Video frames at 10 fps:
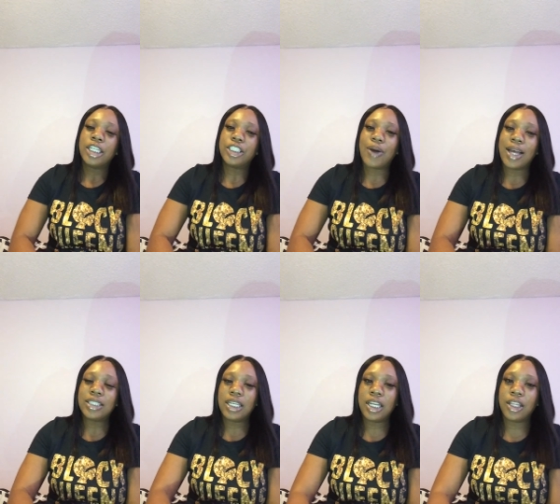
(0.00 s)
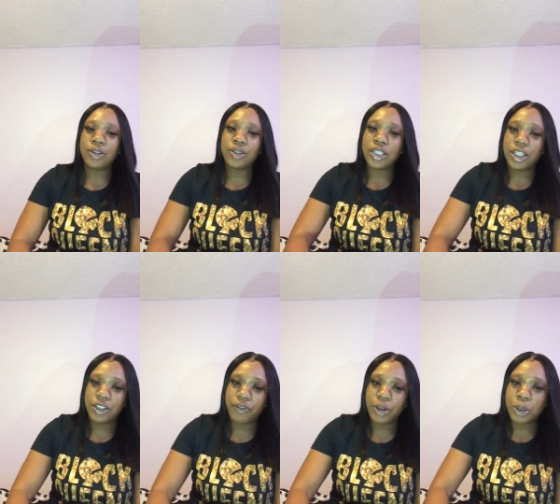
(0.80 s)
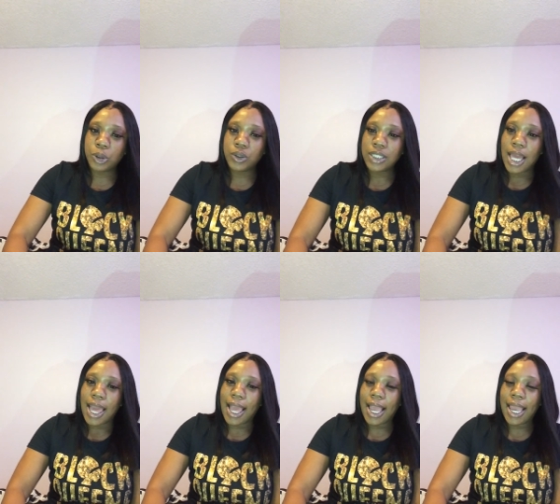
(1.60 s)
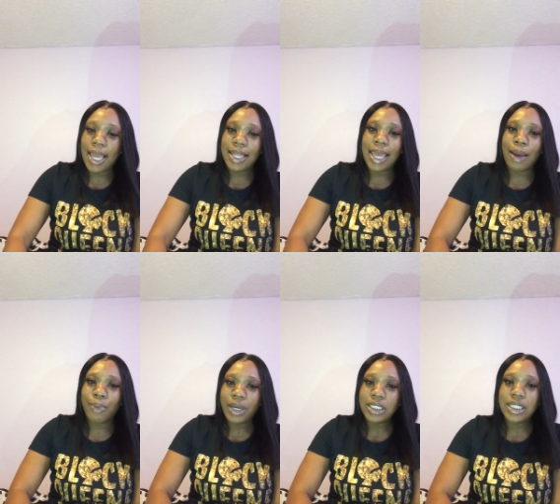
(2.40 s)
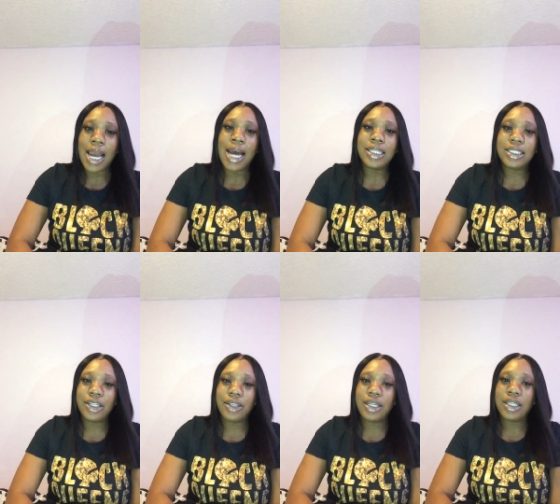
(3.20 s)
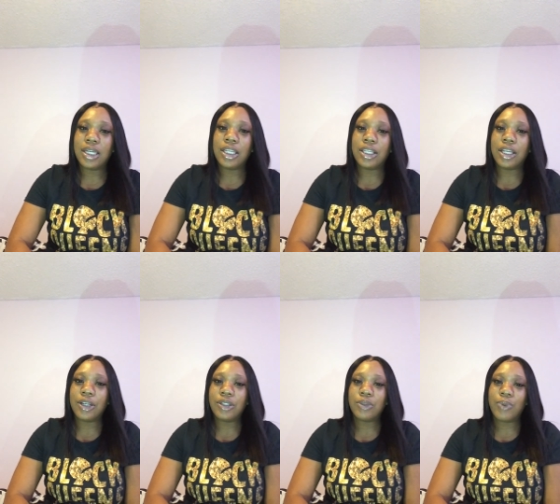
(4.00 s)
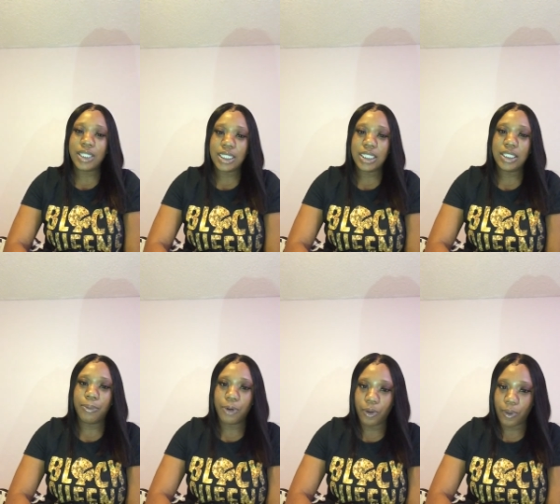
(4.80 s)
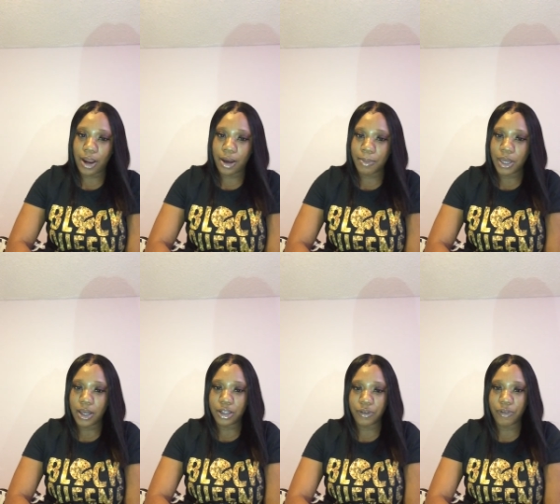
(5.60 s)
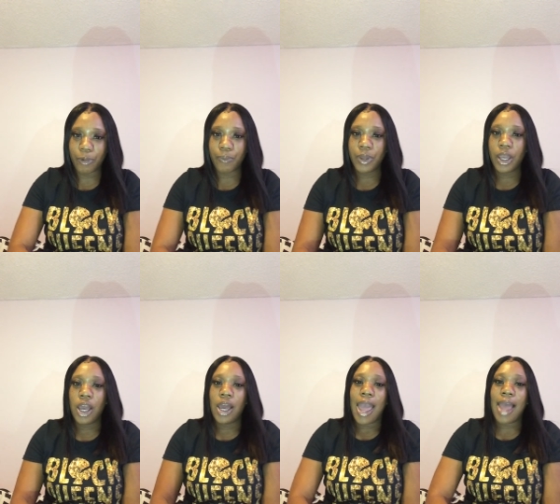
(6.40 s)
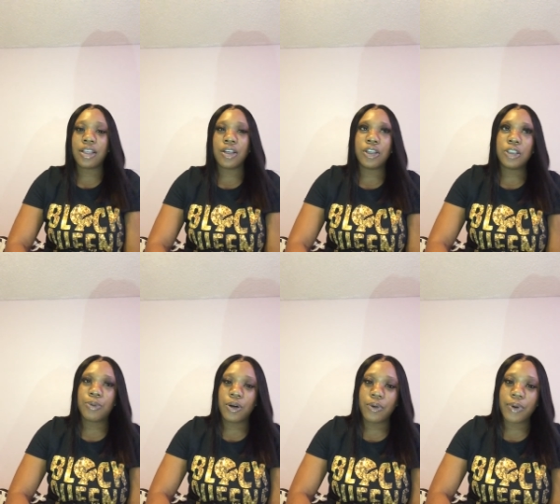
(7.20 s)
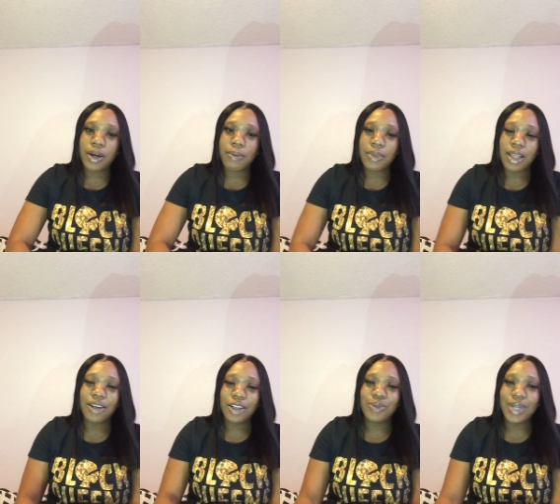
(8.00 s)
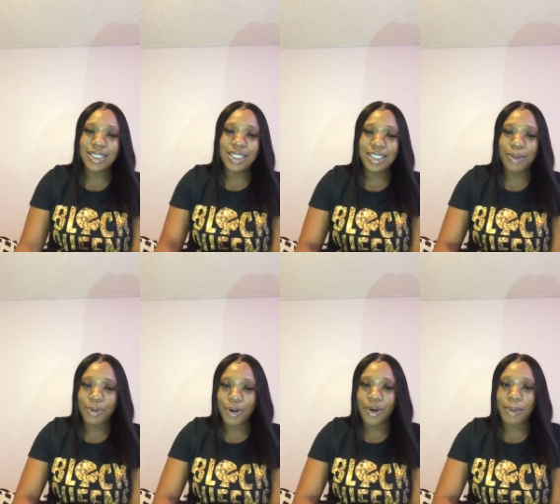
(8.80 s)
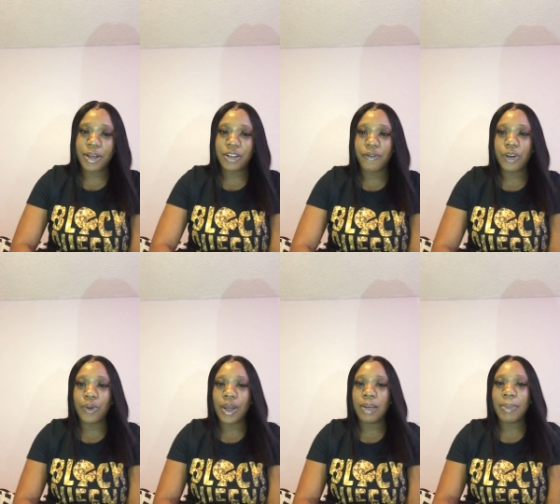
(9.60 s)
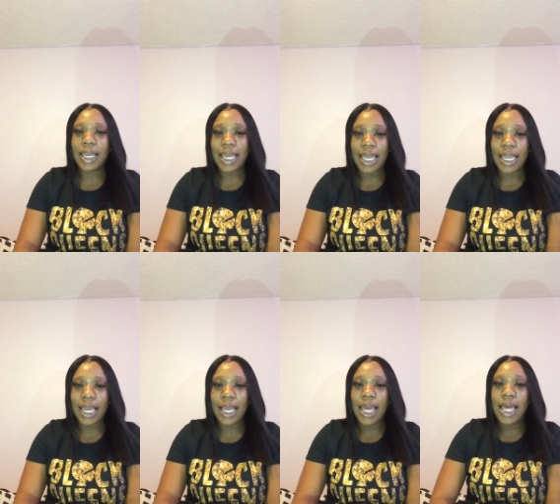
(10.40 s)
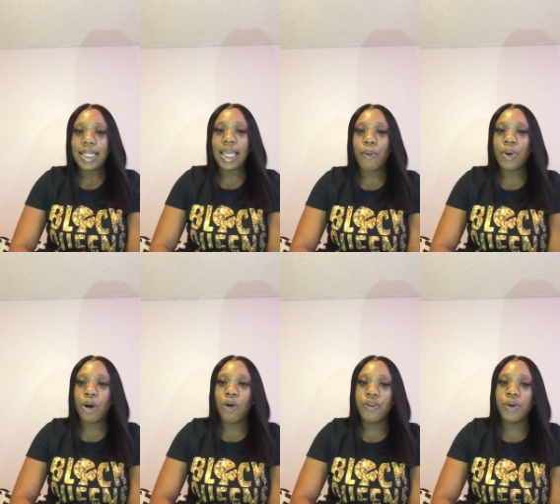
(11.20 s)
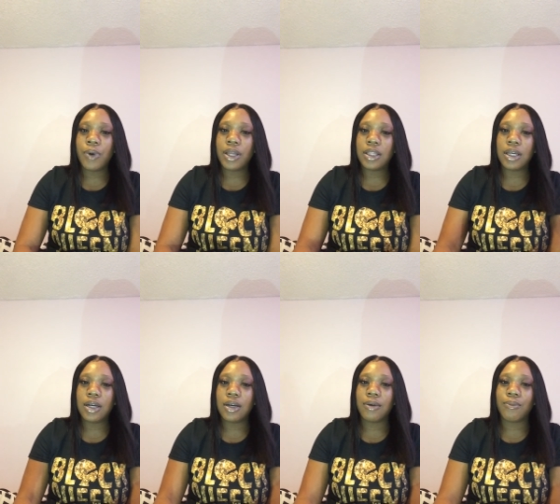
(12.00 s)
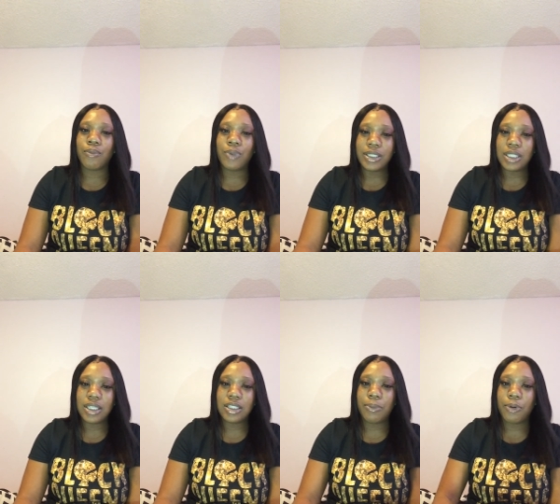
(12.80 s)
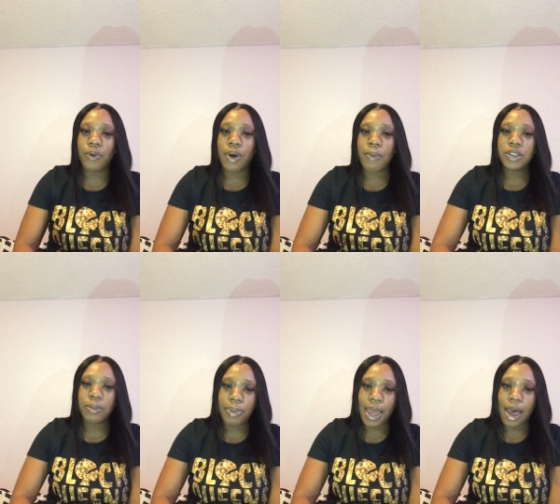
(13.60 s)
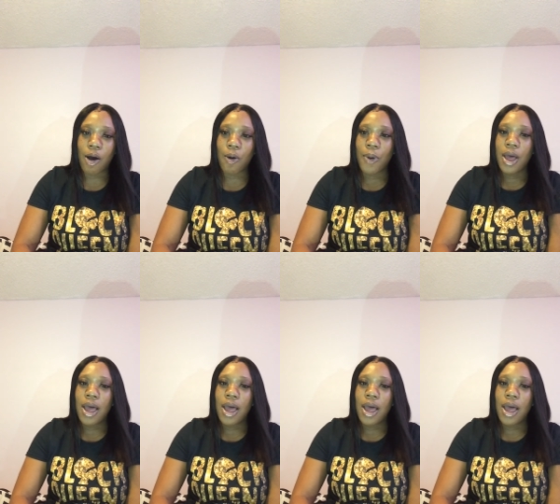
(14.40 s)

So I attended those interviews, and that Wednesday I attended the nurse residency program interview. At the nurse residency program interview, in the beginning, they went over what the residency program was about.